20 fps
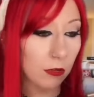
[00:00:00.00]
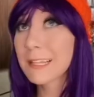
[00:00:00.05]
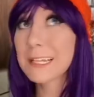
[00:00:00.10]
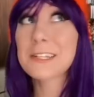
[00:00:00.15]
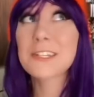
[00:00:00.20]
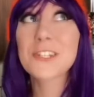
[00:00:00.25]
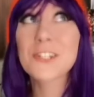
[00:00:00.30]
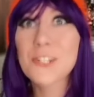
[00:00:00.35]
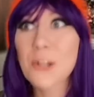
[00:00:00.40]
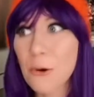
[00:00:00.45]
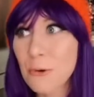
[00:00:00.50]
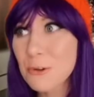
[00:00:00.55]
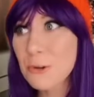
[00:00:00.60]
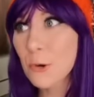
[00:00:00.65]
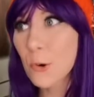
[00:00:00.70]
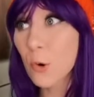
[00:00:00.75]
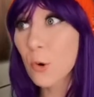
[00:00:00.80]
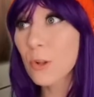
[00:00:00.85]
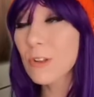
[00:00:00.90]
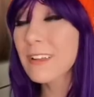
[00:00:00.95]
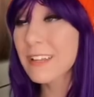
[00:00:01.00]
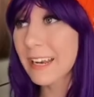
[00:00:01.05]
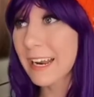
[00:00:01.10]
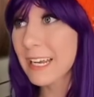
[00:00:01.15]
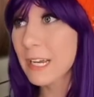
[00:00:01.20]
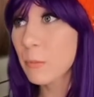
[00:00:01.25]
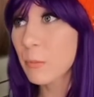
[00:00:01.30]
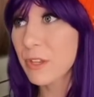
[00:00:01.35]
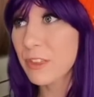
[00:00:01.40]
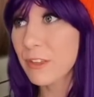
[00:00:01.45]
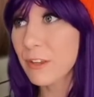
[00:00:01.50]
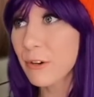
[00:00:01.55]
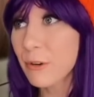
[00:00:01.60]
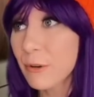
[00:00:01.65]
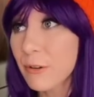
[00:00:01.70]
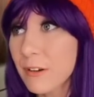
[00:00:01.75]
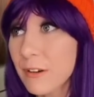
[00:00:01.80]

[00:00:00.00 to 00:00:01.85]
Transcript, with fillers: That's so cool. Can I come with you?